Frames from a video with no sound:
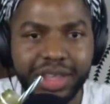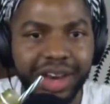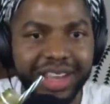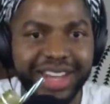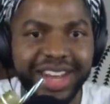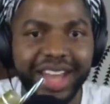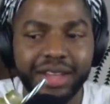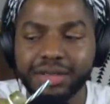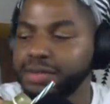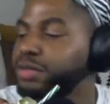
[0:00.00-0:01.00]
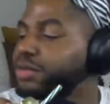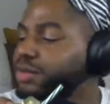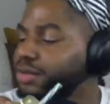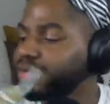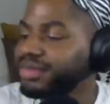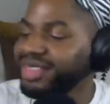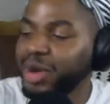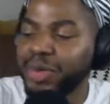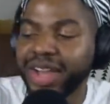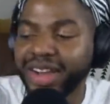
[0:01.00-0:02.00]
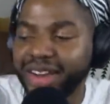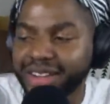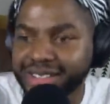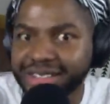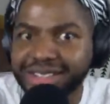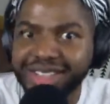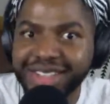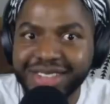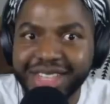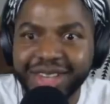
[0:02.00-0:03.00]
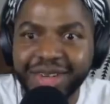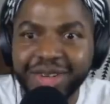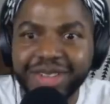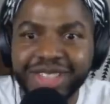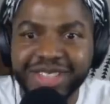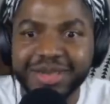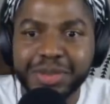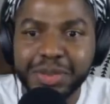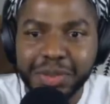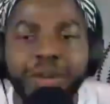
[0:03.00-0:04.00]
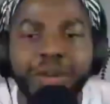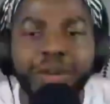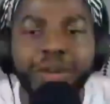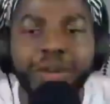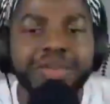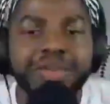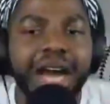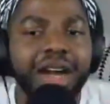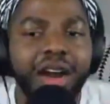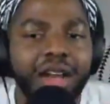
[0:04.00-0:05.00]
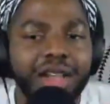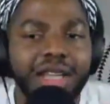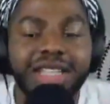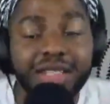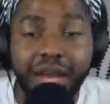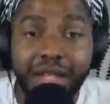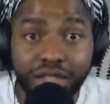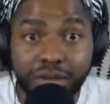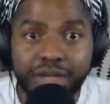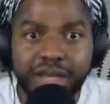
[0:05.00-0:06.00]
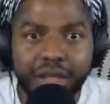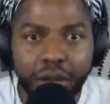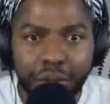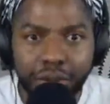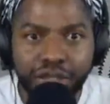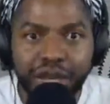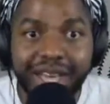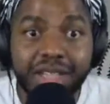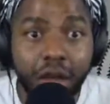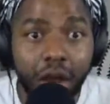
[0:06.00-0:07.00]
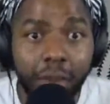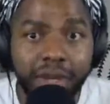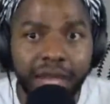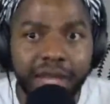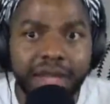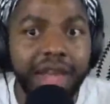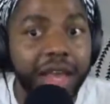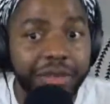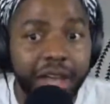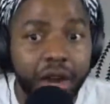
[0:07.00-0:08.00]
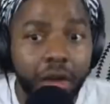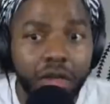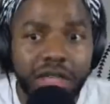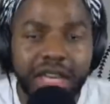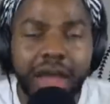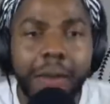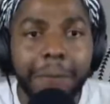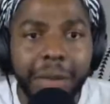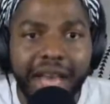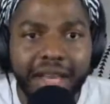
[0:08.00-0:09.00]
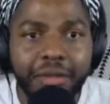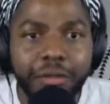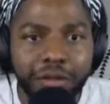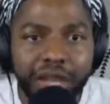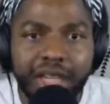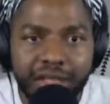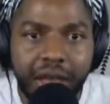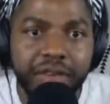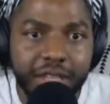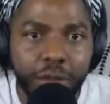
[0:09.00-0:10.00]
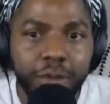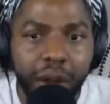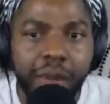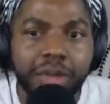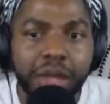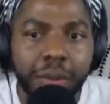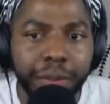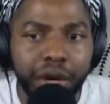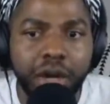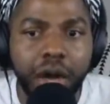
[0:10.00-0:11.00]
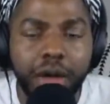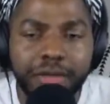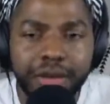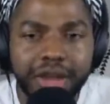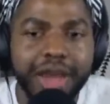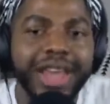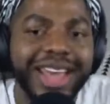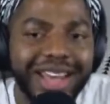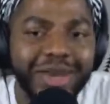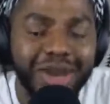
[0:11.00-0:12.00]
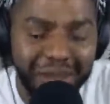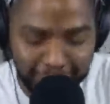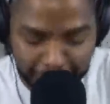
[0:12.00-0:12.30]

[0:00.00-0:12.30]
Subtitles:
Y'all hear that? Oh my gosh. But I'm not gargling. It's not juice. It's kombucha. It's carbonated. If I gargled it, my freaking esophagus would probably burn off. Anyway,